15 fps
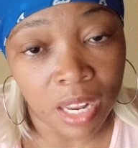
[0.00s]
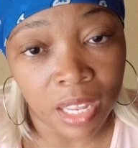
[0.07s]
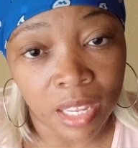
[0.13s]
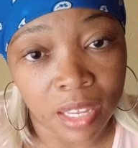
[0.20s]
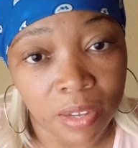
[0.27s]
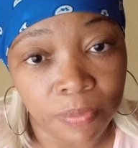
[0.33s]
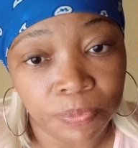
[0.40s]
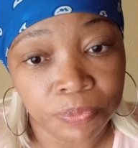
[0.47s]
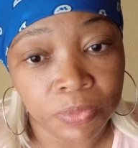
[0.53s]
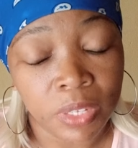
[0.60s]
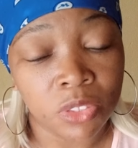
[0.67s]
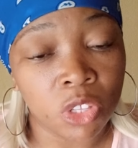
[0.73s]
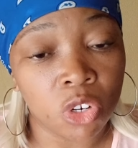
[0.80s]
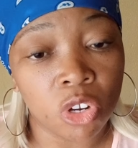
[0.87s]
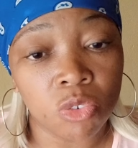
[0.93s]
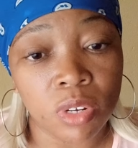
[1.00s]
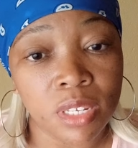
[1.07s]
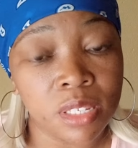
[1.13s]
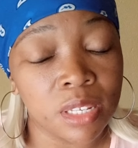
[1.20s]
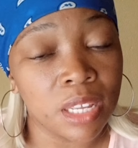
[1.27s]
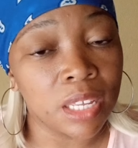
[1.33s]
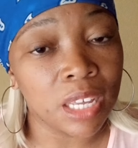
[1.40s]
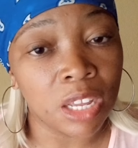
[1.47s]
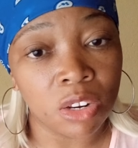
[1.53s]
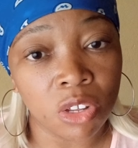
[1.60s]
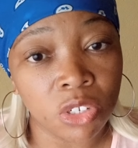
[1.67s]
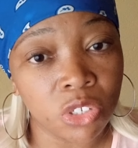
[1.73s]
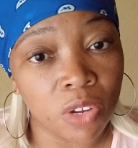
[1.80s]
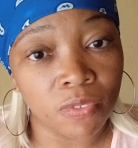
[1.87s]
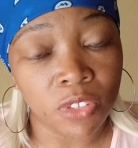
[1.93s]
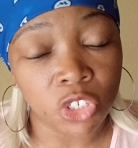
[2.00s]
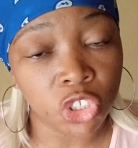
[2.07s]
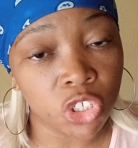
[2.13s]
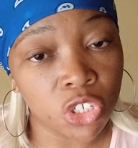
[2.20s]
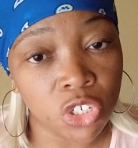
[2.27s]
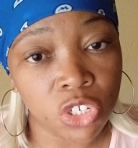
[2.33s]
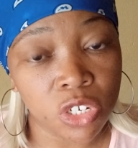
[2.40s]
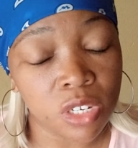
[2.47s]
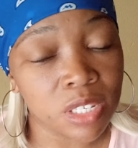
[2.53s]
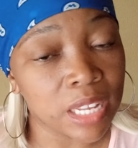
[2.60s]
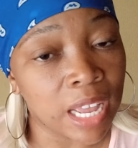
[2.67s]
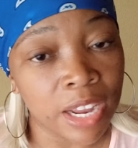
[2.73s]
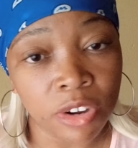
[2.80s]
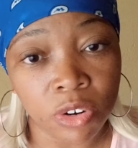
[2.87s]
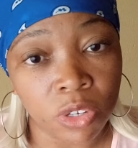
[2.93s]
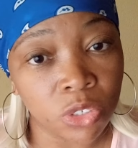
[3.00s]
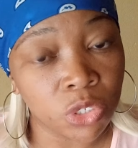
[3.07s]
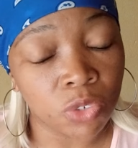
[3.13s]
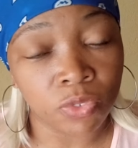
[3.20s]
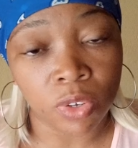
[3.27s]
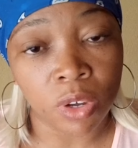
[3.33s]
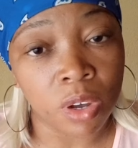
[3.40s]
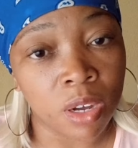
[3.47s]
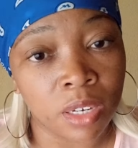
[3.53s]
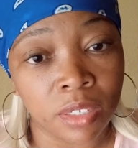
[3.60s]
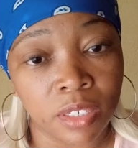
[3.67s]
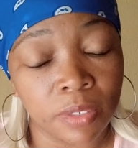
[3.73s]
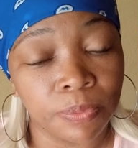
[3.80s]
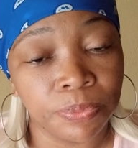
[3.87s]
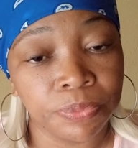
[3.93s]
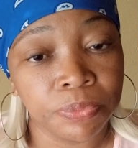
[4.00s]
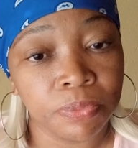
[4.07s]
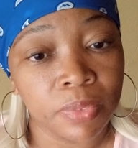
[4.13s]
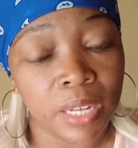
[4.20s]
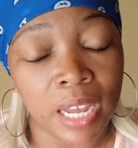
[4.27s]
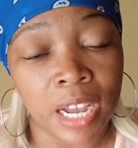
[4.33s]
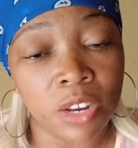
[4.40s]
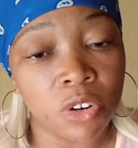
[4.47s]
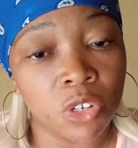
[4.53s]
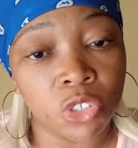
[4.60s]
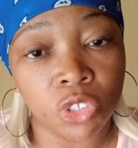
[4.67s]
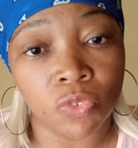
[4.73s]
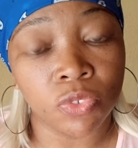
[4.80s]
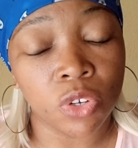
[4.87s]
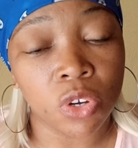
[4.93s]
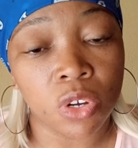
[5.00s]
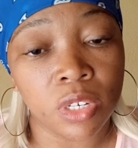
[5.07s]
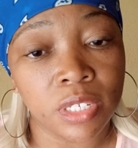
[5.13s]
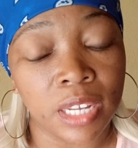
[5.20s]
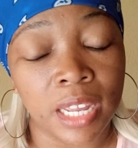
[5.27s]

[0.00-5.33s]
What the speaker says: Like, the Lord was saying, a lot of the churches are not of God. Are not of God.